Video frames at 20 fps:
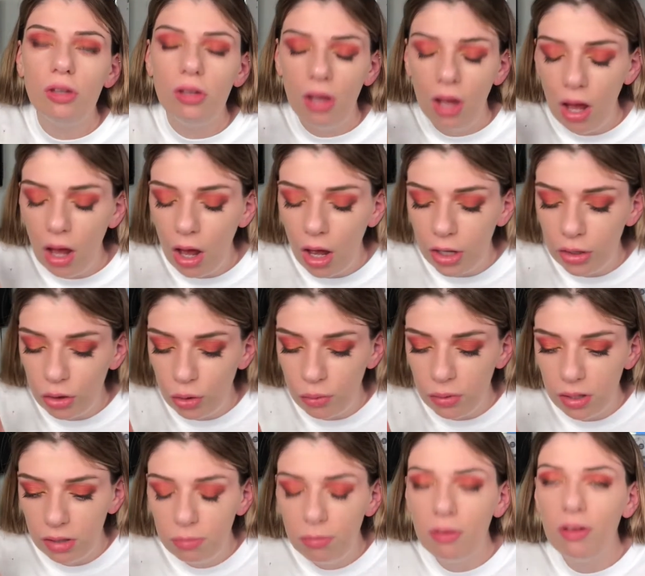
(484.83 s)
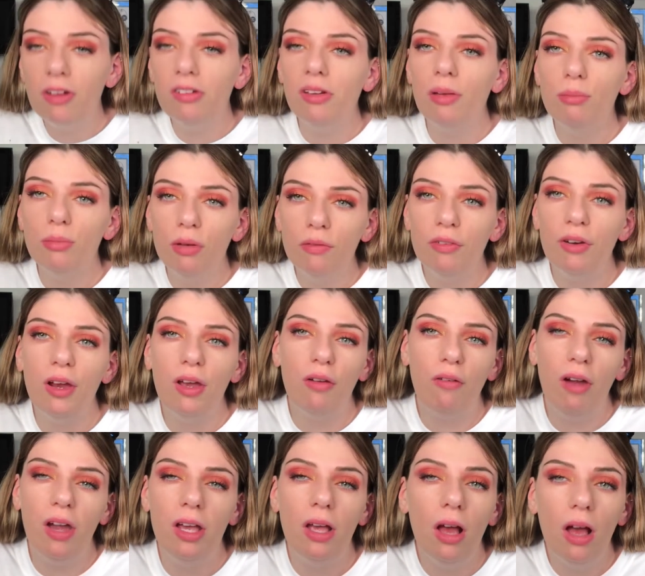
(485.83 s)
I do this because I'm not very great
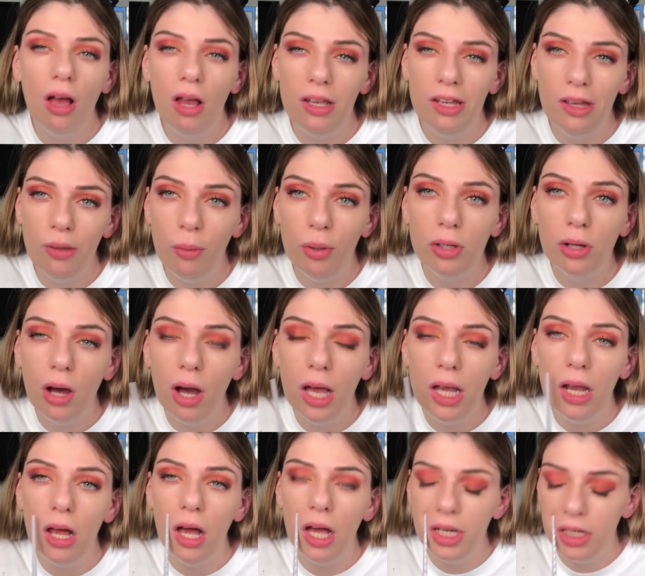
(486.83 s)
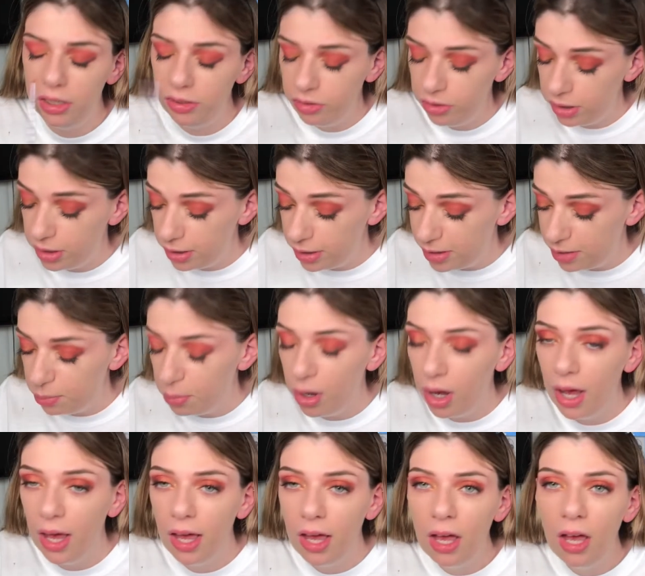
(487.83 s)
at liquid eyeliner, so this is my
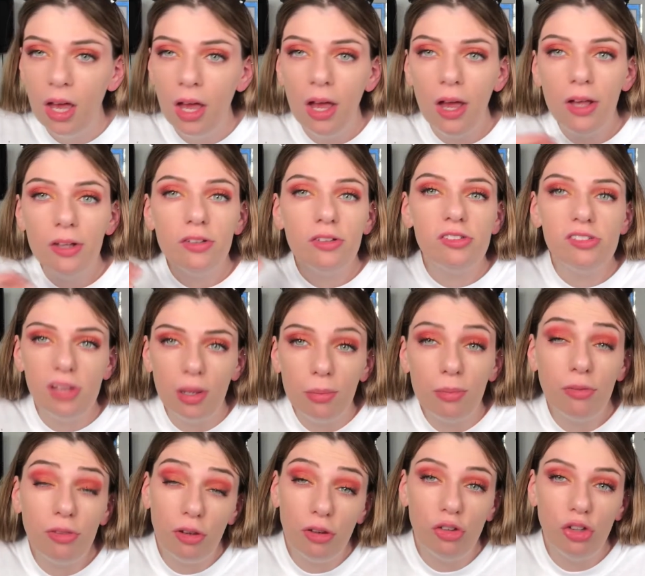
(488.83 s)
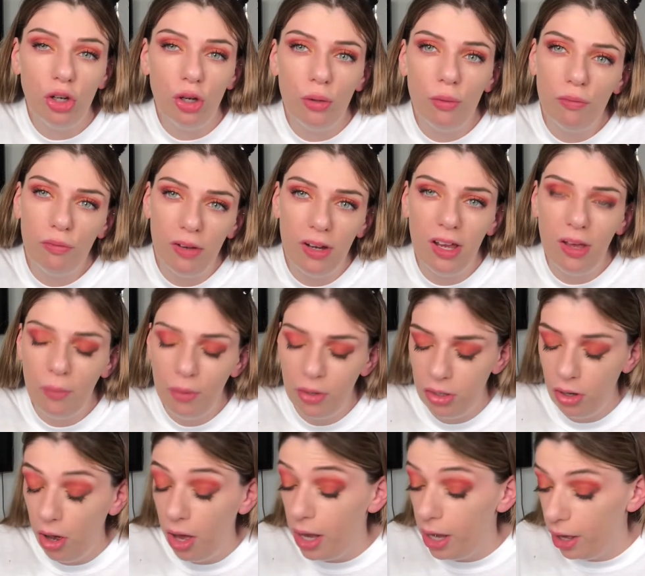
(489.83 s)
substitute for liquid
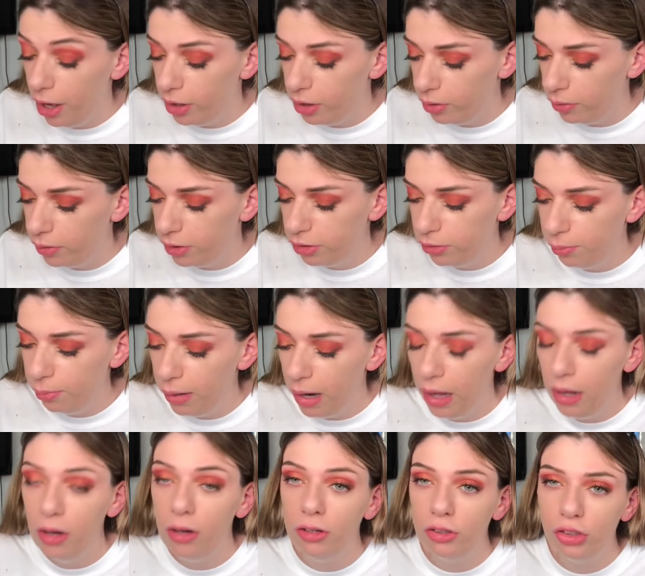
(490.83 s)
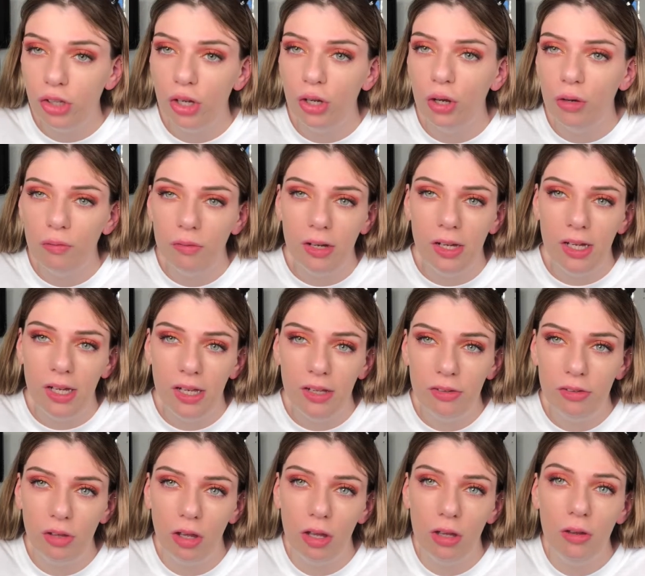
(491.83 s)
eyeliner. It's black eyeshadow really,
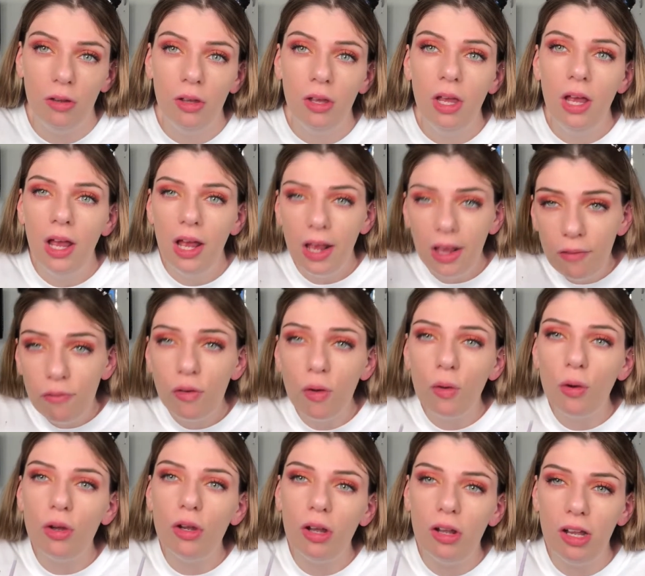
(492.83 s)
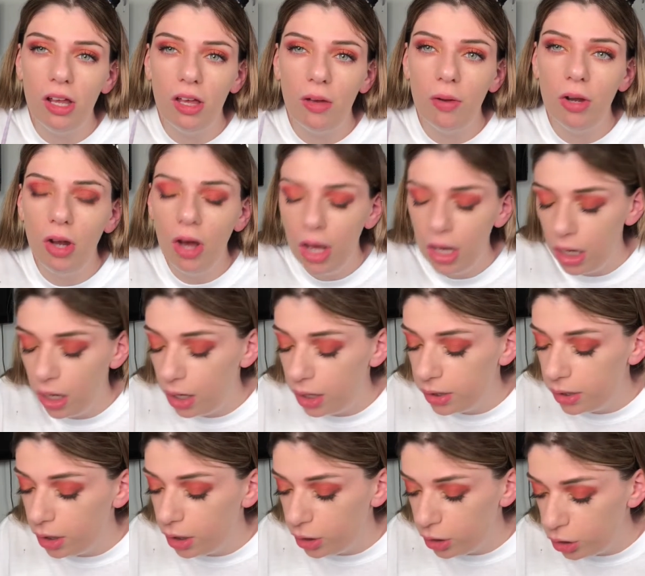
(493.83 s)
so if you're good at liquid eyeliner
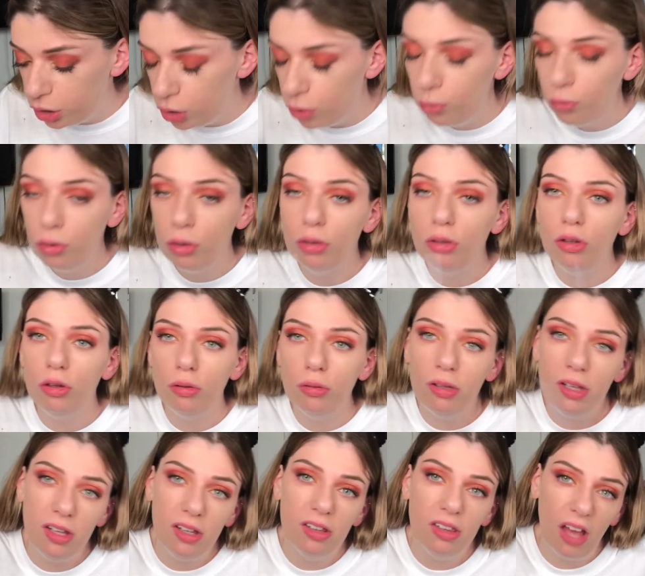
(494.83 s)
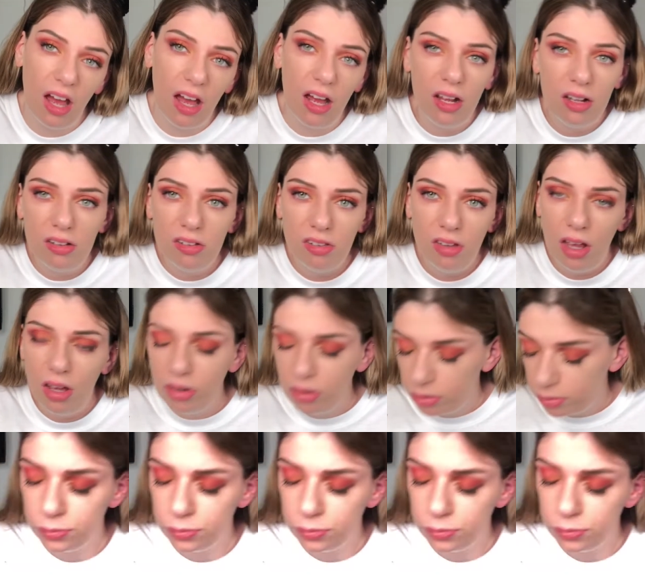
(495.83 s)
you can do that instead.